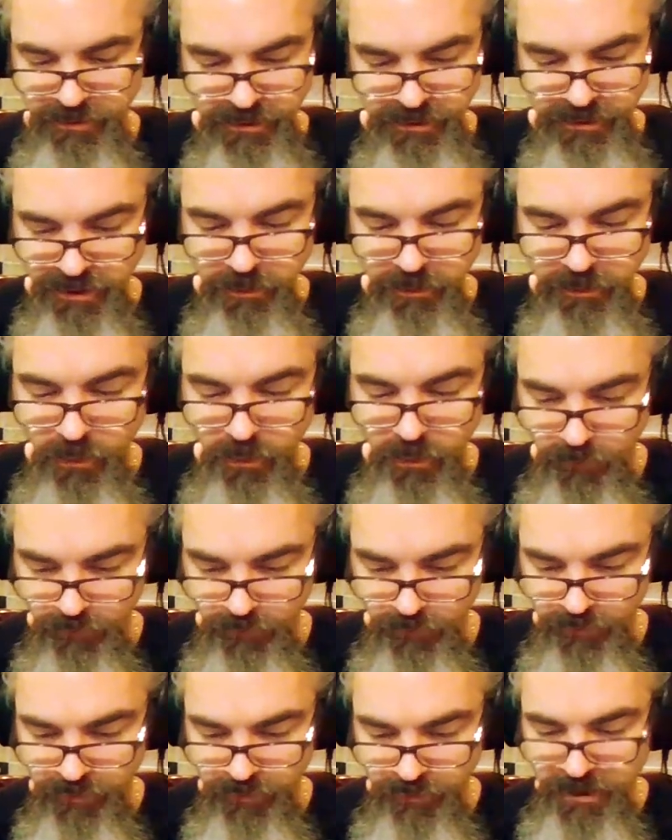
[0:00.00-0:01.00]
any
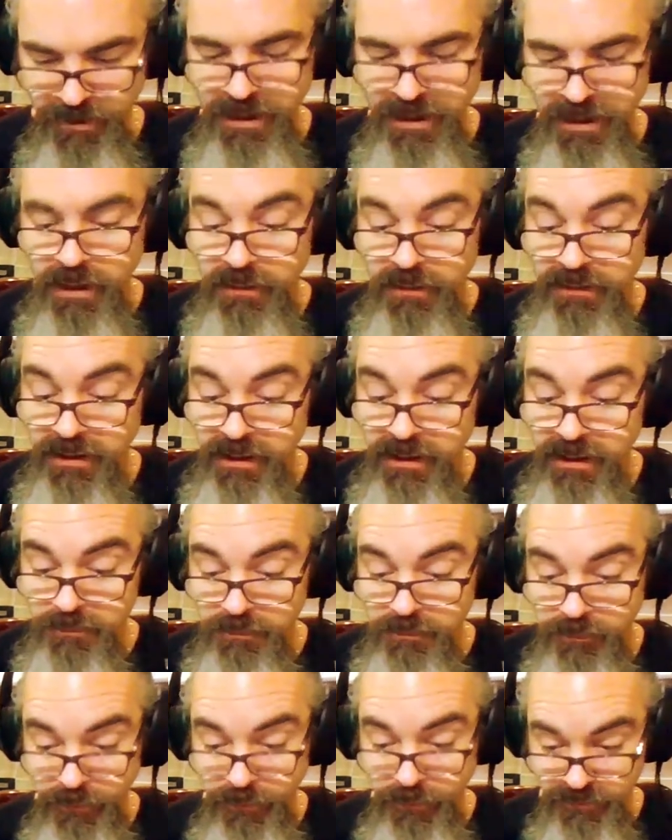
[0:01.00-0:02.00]
more. They
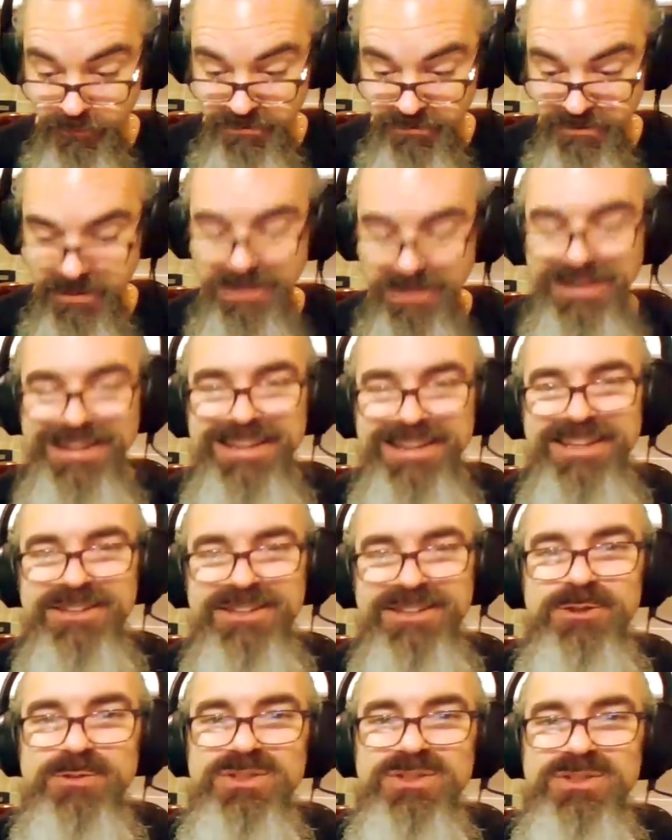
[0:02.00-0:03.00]
had burst
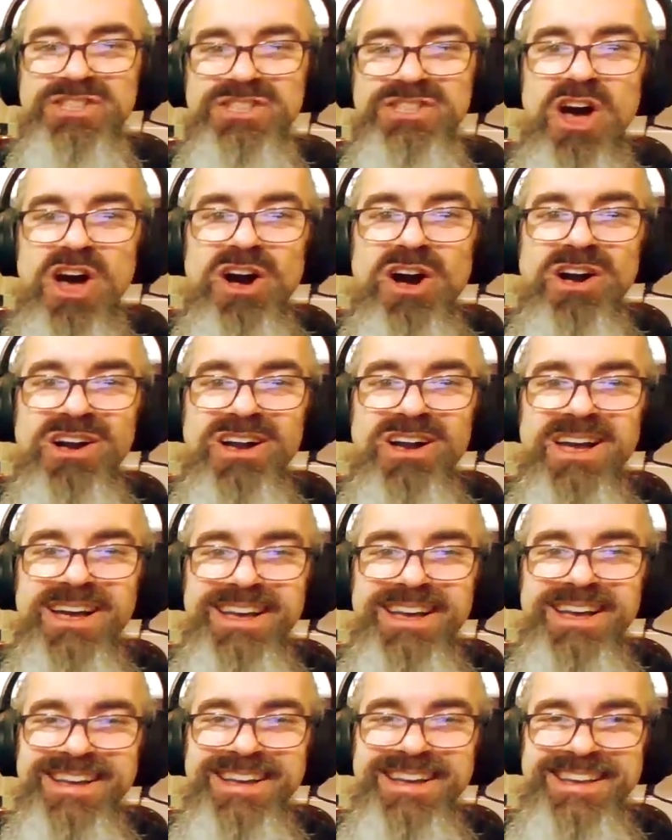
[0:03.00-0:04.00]
into song
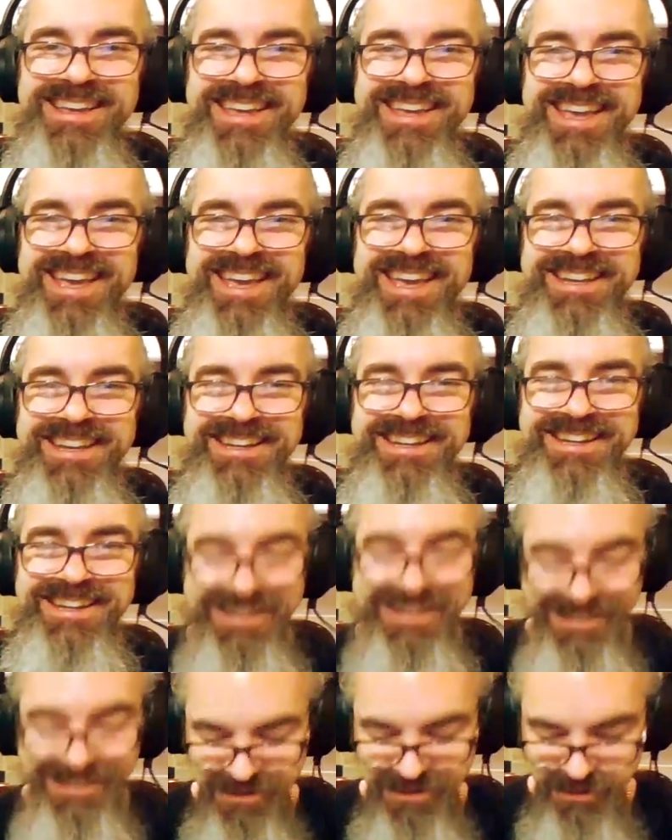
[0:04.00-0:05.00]

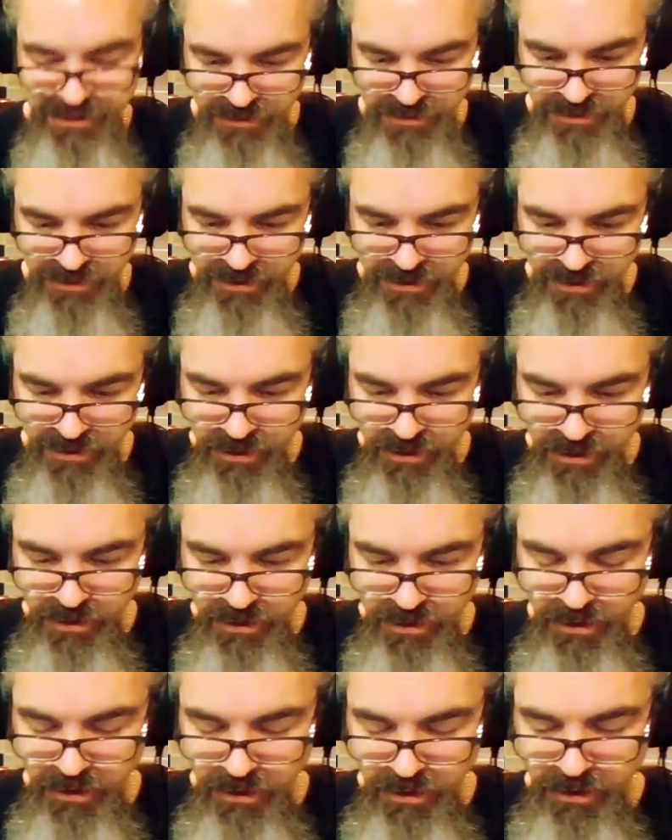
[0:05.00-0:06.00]
again.
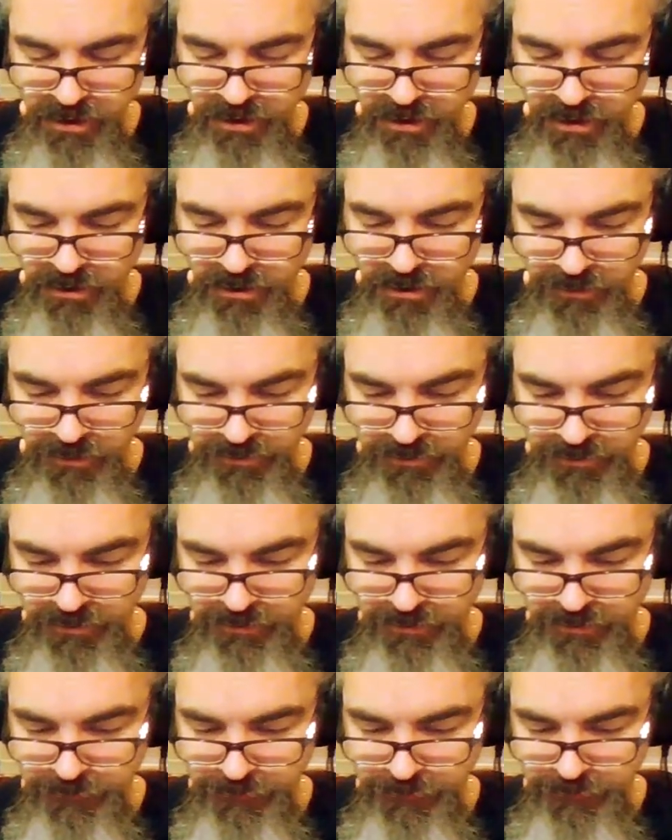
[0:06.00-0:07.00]
On
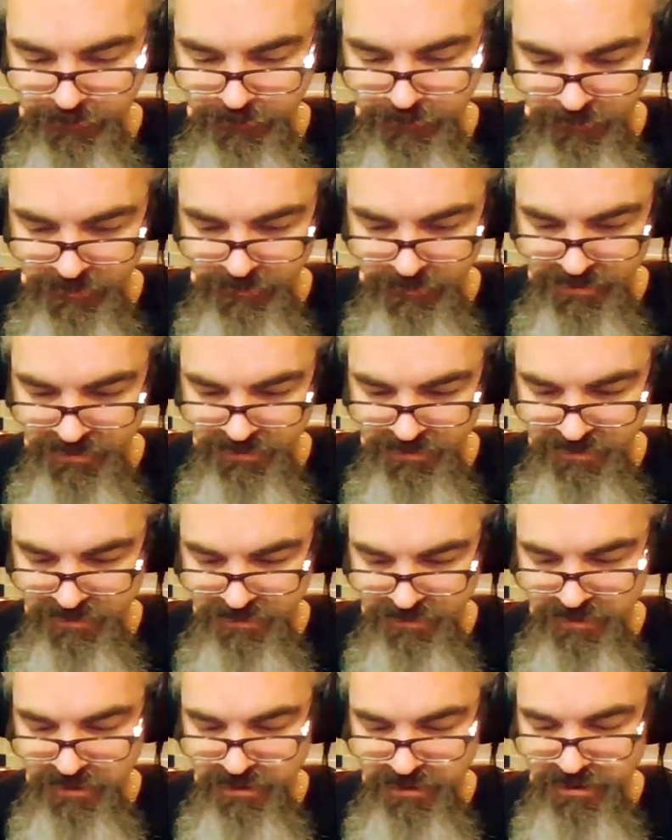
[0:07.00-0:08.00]
the first
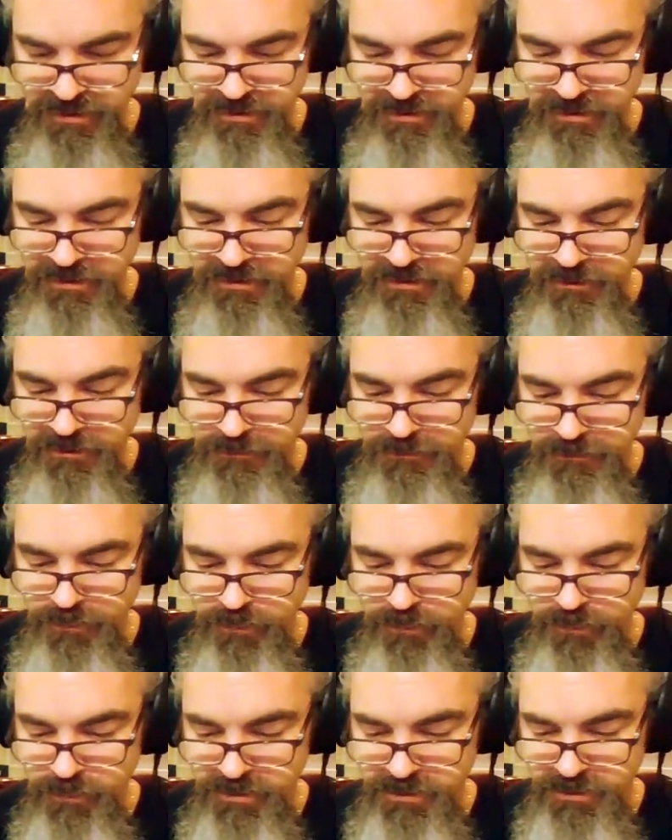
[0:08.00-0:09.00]
day of
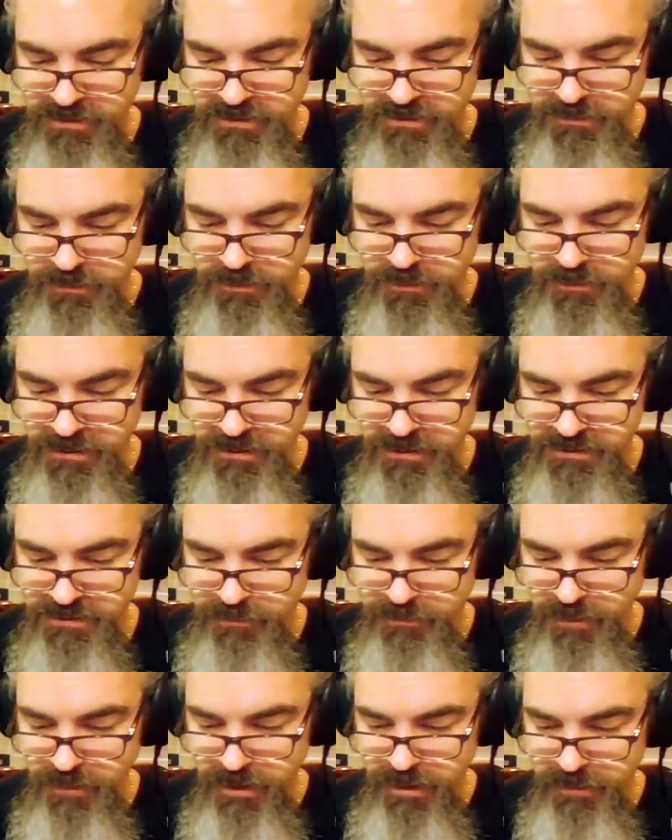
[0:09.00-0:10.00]
Christmas,
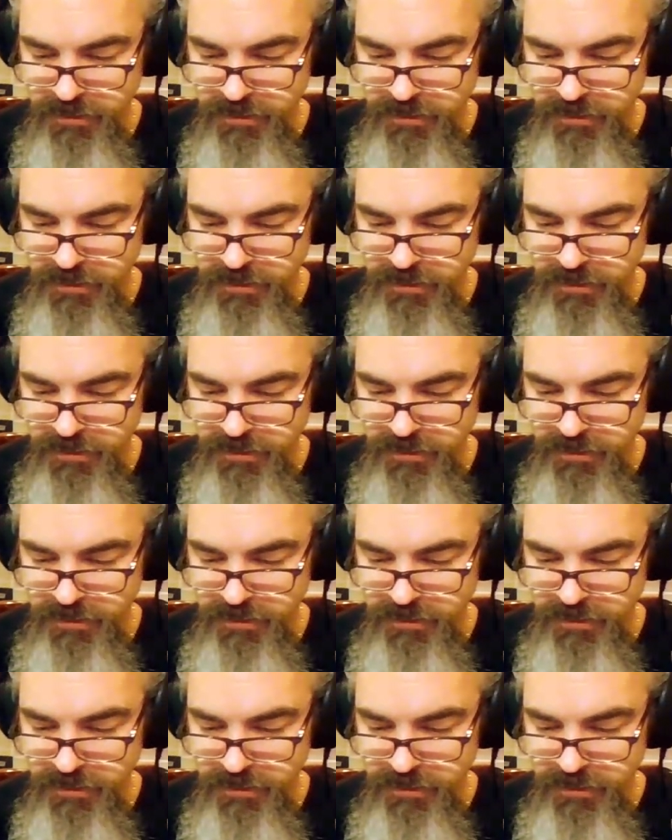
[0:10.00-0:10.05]
my